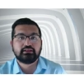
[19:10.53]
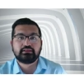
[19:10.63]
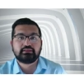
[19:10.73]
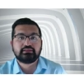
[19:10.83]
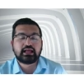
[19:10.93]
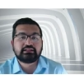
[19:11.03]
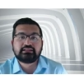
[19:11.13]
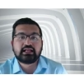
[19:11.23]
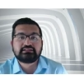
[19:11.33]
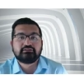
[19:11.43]
that
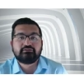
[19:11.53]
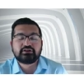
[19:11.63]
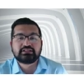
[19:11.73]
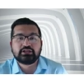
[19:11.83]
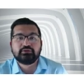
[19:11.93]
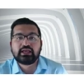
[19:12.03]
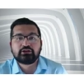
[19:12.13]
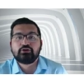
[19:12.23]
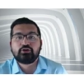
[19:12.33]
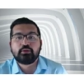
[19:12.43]
that's the first thing you
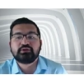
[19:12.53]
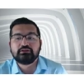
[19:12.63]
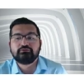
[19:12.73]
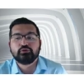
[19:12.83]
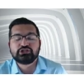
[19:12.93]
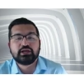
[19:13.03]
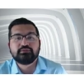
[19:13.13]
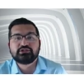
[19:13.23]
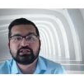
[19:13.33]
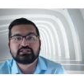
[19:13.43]
cannot obtain full
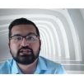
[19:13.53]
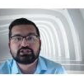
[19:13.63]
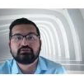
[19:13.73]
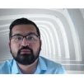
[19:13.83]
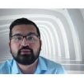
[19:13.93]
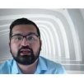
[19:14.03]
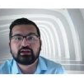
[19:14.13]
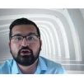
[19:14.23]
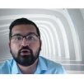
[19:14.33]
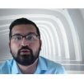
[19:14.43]
GMC registration from the
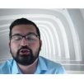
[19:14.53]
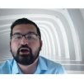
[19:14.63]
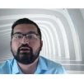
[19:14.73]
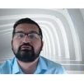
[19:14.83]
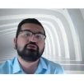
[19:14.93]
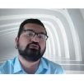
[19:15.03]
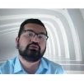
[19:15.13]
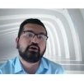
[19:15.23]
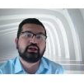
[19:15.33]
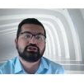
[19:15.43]
get-go. You have to do
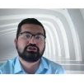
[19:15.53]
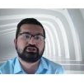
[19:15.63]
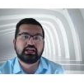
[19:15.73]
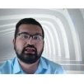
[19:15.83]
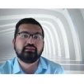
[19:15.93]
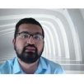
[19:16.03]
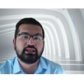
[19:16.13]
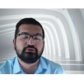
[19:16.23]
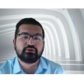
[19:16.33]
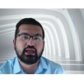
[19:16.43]
foundation training in
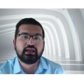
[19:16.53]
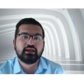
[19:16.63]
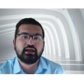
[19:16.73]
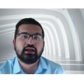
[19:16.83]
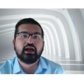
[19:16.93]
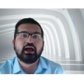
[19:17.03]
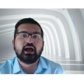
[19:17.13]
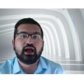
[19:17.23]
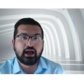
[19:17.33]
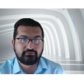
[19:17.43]
the UK
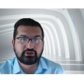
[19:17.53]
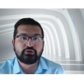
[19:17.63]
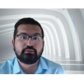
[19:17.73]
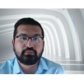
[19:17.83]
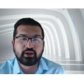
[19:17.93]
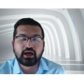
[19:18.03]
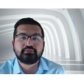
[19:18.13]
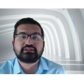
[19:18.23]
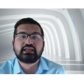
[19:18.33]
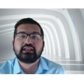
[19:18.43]
uh, after doing
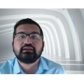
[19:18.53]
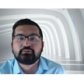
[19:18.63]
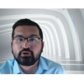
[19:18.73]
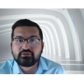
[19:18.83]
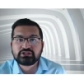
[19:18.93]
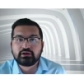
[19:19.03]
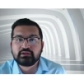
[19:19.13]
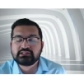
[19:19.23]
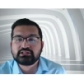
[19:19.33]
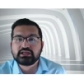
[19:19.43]
PLABs, getting provisional
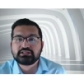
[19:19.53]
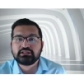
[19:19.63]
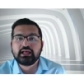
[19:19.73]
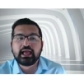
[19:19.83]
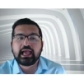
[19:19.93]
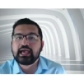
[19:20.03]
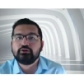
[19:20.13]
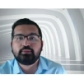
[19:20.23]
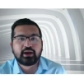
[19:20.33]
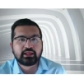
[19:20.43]
registration, and
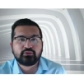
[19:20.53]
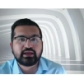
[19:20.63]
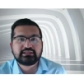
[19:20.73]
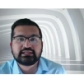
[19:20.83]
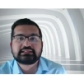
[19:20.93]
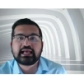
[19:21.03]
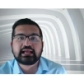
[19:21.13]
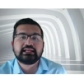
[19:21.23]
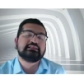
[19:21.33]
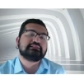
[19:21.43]
your pathway is
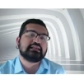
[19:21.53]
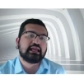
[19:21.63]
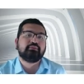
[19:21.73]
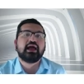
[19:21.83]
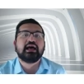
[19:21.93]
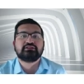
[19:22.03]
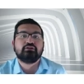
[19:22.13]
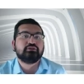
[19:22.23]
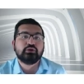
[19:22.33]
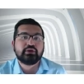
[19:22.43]
exactly the same as
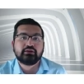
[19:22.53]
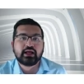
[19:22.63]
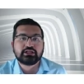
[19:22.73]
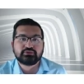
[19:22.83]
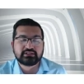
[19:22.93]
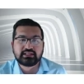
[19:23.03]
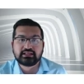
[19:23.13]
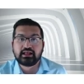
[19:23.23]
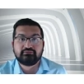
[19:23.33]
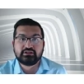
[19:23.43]
of UK graduates
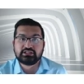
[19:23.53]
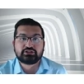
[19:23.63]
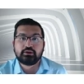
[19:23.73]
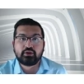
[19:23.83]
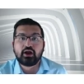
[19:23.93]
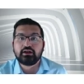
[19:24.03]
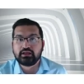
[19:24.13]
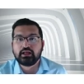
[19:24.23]
that I've described earlier.